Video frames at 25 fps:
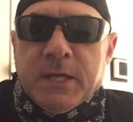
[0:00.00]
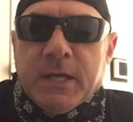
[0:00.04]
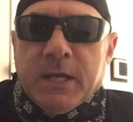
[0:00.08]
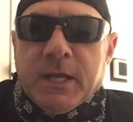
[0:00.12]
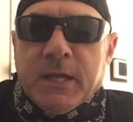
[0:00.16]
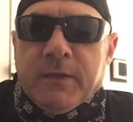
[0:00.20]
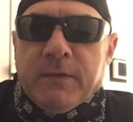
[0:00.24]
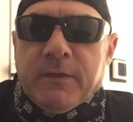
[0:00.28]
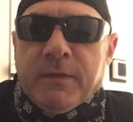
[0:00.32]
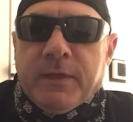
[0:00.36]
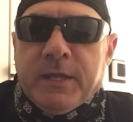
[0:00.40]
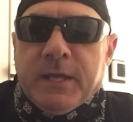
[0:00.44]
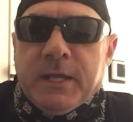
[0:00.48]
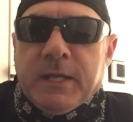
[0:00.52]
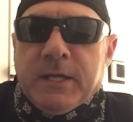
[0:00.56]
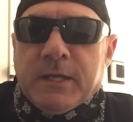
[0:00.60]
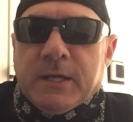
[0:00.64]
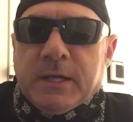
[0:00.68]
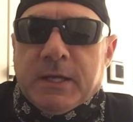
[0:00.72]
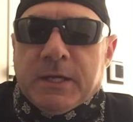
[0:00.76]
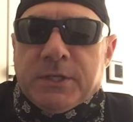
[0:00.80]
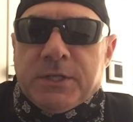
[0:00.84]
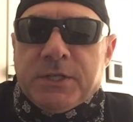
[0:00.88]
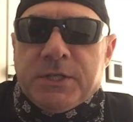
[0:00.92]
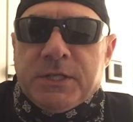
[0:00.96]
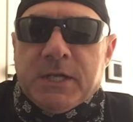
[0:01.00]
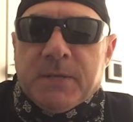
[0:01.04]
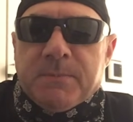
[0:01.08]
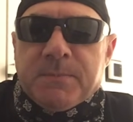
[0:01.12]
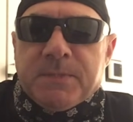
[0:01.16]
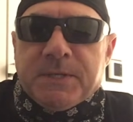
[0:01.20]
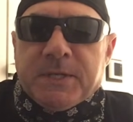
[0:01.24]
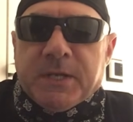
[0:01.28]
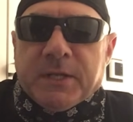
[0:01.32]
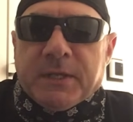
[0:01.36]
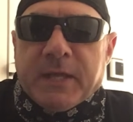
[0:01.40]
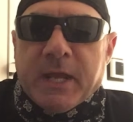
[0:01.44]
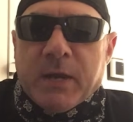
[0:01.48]
in the
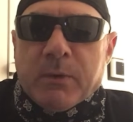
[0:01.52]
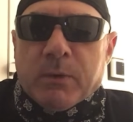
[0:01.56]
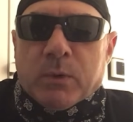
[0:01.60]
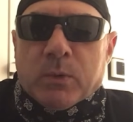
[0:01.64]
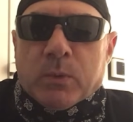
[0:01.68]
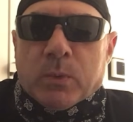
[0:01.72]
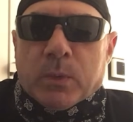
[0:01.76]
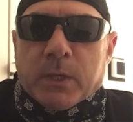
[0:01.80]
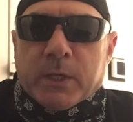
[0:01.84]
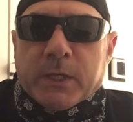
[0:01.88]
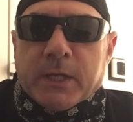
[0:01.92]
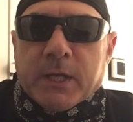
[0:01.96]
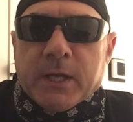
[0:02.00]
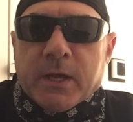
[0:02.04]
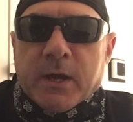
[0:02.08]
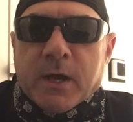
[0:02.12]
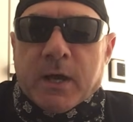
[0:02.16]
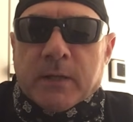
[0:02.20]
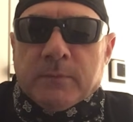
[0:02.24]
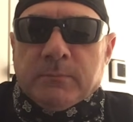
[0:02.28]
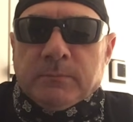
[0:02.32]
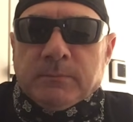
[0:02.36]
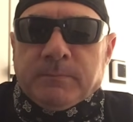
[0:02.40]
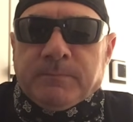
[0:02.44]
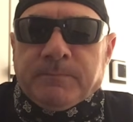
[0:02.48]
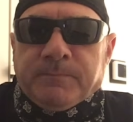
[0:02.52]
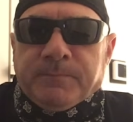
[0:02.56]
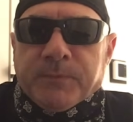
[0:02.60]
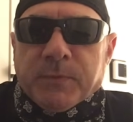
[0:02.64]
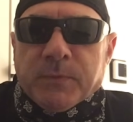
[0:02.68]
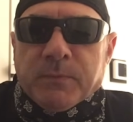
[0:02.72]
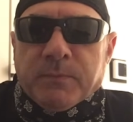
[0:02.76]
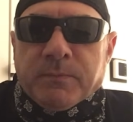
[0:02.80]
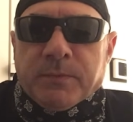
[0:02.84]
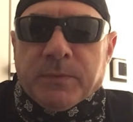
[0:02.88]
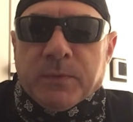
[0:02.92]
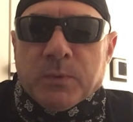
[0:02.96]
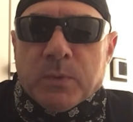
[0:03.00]
ships that they were working
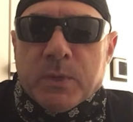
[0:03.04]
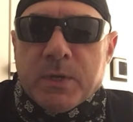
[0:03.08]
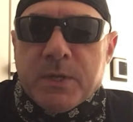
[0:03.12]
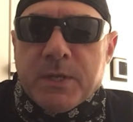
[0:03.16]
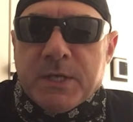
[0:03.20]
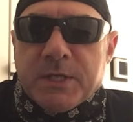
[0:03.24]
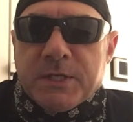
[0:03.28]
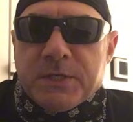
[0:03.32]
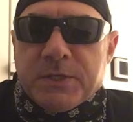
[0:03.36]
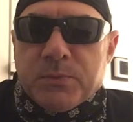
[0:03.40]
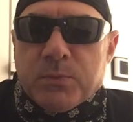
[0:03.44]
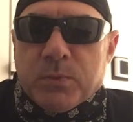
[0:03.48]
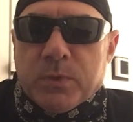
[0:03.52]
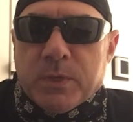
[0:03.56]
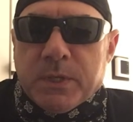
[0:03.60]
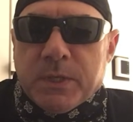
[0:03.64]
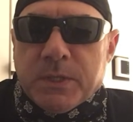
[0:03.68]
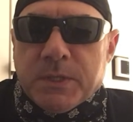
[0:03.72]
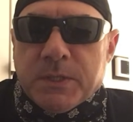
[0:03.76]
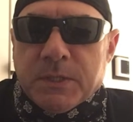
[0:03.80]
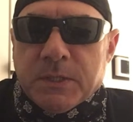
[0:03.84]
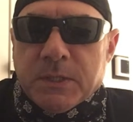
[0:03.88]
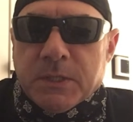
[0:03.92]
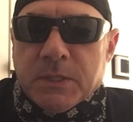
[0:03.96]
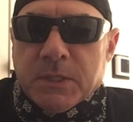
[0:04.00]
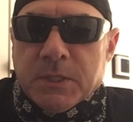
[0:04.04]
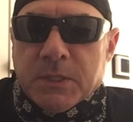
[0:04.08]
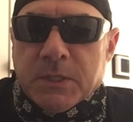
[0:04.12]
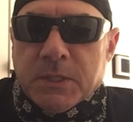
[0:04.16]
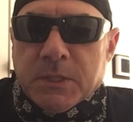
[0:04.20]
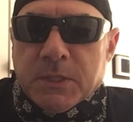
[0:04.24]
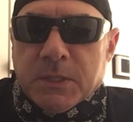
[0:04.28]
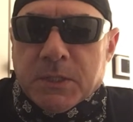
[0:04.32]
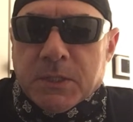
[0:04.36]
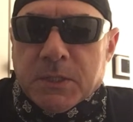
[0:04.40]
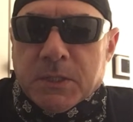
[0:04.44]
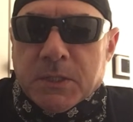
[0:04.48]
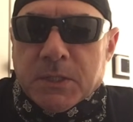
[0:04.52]
on, where this would
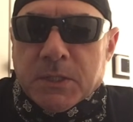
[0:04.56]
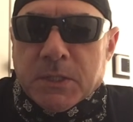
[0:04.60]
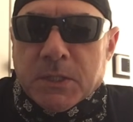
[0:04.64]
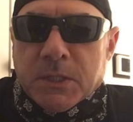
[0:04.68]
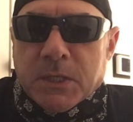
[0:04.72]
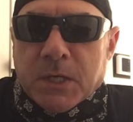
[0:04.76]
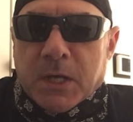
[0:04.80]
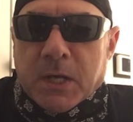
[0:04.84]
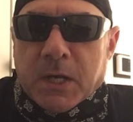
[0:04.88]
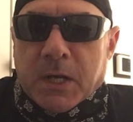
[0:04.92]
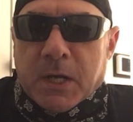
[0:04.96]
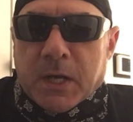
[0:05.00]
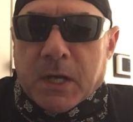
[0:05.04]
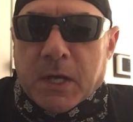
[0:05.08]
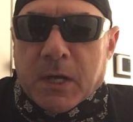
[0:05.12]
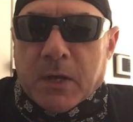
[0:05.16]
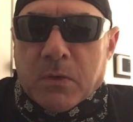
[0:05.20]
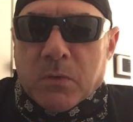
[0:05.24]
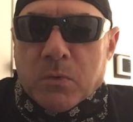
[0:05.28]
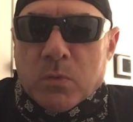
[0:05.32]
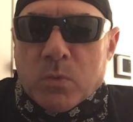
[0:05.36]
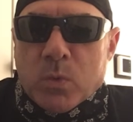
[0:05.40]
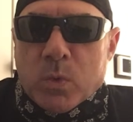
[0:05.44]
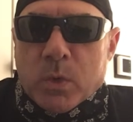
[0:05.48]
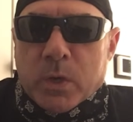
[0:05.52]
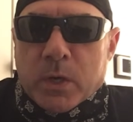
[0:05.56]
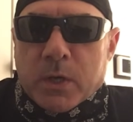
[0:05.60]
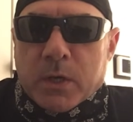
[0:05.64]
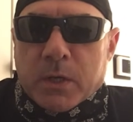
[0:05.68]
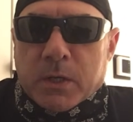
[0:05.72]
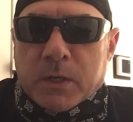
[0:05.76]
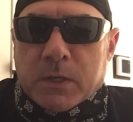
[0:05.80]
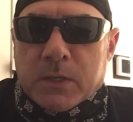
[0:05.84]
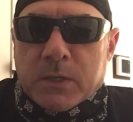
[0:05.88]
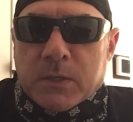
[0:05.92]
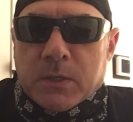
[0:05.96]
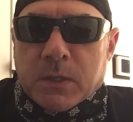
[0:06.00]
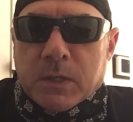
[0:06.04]

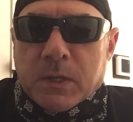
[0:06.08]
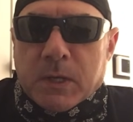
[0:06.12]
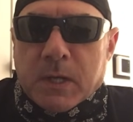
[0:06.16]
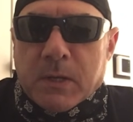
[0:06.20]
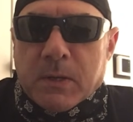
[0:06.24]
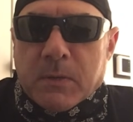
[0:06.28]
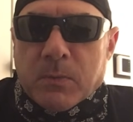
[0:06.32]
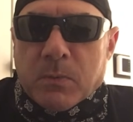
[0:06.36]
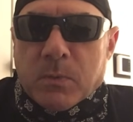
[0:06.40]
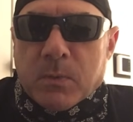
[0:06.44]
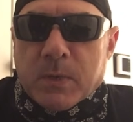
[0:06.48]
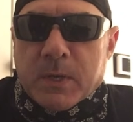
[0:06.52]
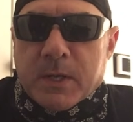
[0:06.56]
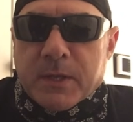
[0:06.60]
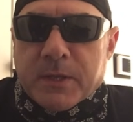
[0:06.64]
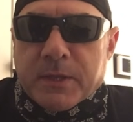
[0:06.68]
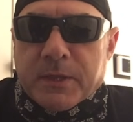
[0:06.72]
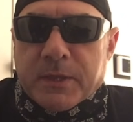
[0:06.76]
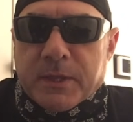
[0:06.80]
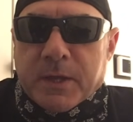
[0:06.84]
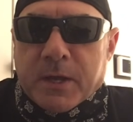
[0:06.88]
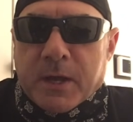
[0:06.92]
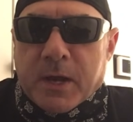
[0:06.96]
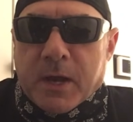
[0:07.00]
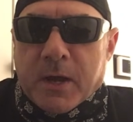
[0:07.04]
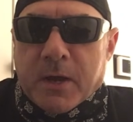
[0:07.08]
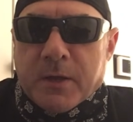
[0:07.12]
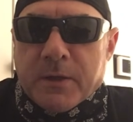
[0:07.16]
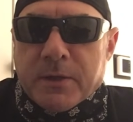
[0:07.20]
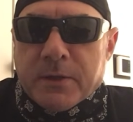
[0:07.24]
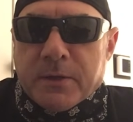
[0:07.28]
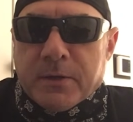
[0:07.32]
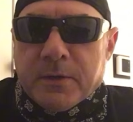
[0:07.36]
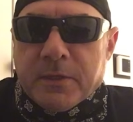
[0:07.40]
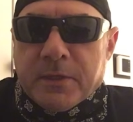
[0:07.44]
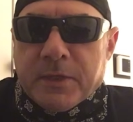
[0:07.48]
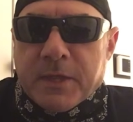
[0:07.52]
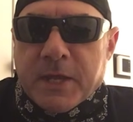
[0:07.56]
work with
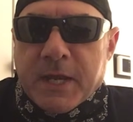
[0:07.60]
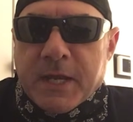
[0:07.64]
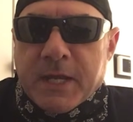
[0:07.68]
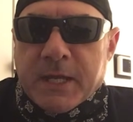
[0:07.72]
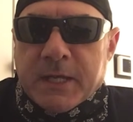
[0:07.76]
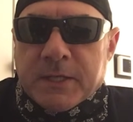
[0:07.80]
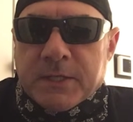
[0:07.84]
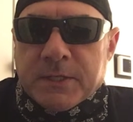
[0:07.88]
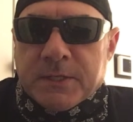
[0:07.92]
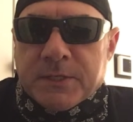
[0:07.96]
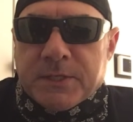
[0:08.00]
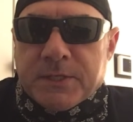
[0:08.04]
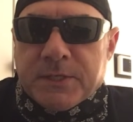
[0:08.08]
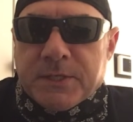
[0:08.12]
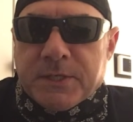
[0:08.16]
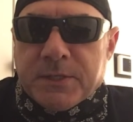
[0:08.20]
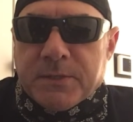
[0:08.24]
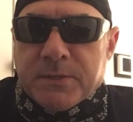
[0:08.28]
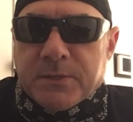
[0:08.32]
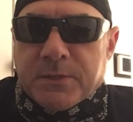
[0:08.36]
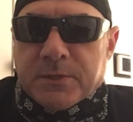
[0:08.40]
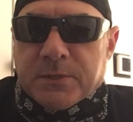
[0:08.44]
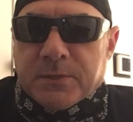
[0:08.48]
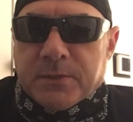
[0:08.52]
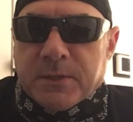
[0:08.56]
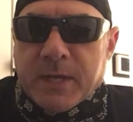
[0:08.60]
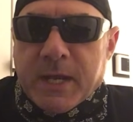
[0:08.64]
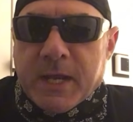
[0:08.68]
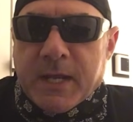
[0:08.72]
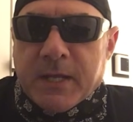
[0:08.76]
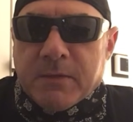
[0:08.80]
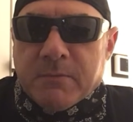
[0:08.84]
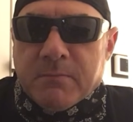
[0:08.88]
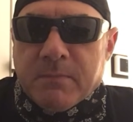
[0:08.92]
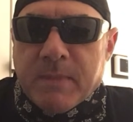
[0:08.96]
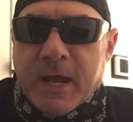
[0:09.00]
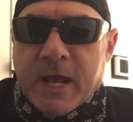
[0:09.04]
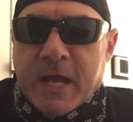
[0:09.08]
other things to
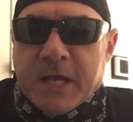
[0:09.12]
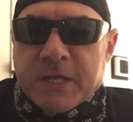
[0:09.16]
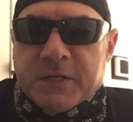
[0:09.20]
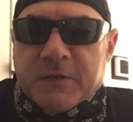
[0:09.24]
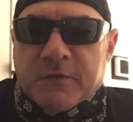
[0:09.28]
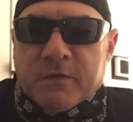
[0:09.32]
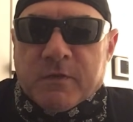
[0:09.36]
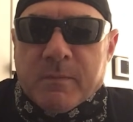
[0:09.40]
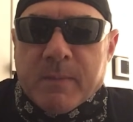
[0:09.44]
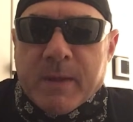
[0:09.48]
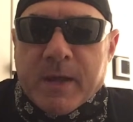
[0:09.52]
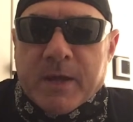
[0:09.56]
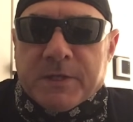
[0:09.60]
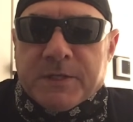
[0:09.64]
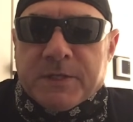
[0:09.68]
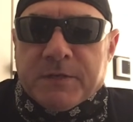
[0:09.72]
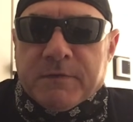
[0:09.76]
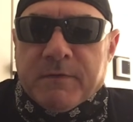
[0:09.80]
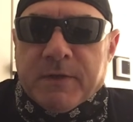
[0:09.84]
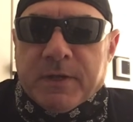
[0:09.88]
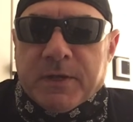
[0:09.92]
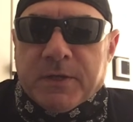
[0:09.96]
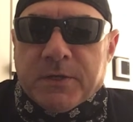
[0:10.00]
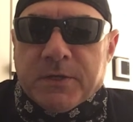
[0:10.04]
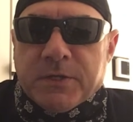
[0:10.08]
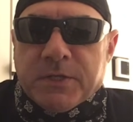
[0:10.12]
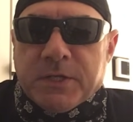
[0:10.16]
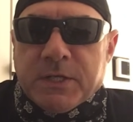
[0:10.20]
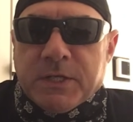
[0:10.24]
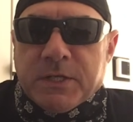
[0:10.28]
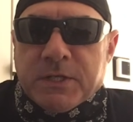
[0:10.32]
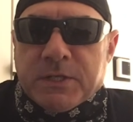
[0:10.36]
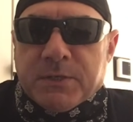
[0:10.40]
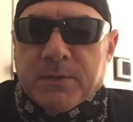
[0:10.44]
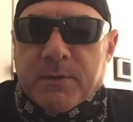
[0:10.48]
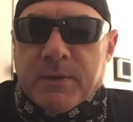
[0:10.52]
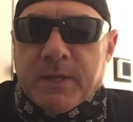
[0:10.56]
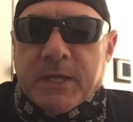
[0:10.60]
create massive amounts of energy
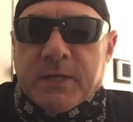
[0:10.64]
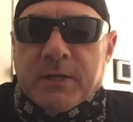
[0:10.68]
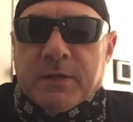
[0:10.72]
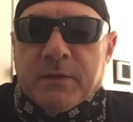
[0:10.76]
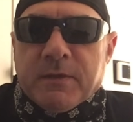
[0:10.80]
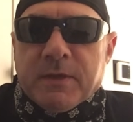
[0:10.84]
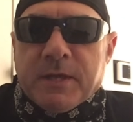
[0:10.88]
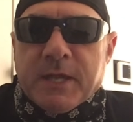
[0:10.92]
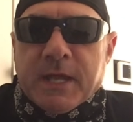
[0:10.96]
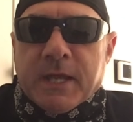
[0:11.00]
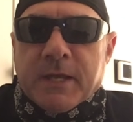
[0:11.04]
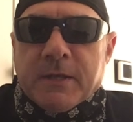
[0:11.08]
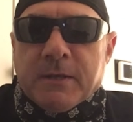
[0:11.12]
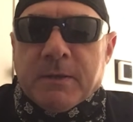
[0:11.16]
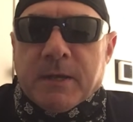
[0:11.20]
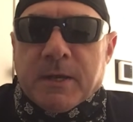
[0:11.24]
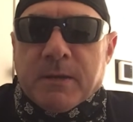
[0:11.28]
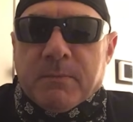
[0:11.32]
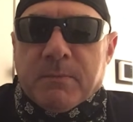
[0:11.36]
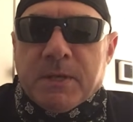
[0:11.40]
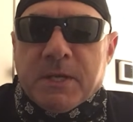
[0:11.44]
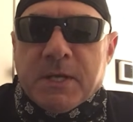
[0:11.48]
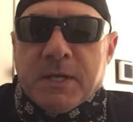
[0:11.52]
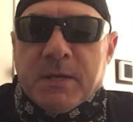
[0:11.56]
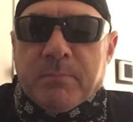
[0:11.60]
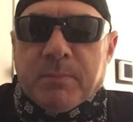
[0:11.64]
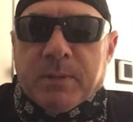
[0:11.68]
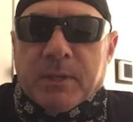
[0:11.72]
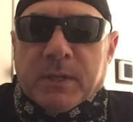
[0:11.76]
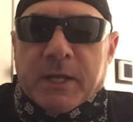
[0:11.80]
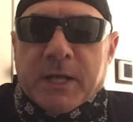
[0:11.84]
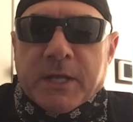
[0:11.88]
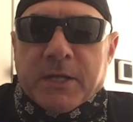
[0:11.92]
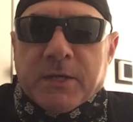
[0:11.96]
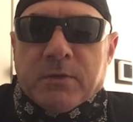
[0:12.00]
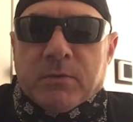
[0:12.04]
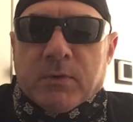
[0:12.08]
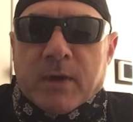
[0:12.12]
so they could then
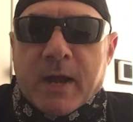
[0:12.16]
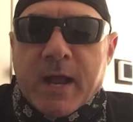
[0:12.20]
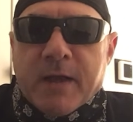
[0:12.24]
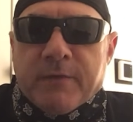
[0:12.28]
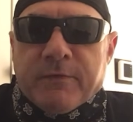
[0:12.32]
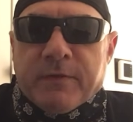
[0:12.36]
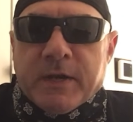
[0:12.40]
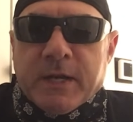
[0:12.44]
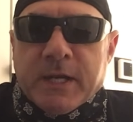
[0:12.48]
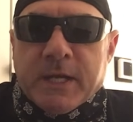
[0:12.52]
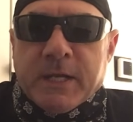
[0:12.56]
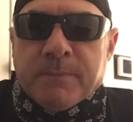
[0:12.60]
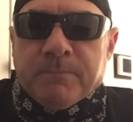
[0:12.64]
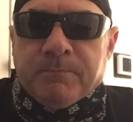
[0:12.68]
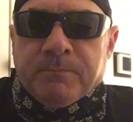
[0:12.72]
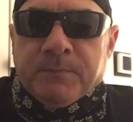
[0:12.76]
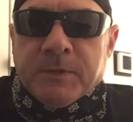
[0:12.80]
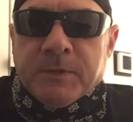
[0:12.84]
manipulate gravity.